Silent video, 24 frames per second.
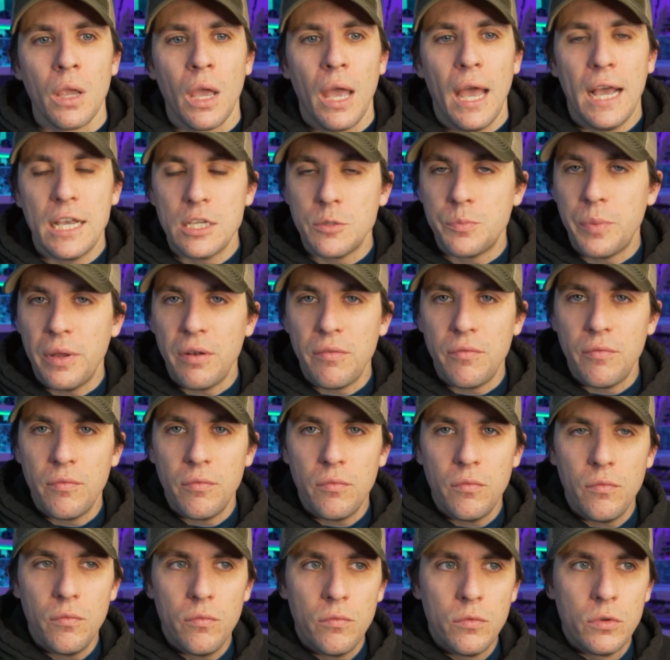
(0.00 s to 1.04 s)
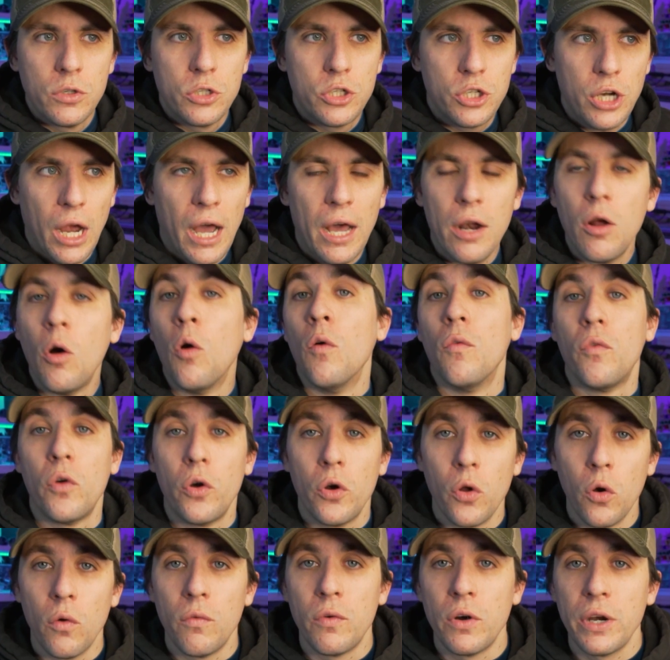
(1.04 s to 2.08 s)
has been shot over
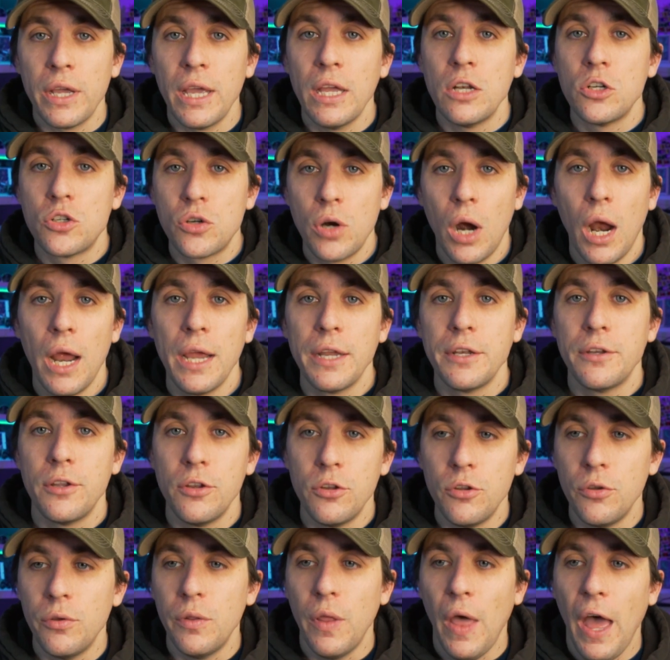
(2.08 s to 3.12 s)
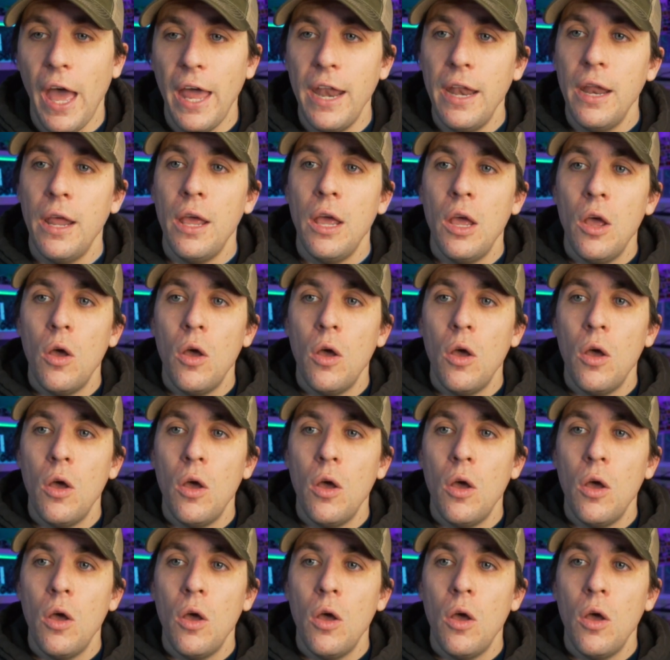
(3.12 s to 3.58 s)
and over again trying to do that.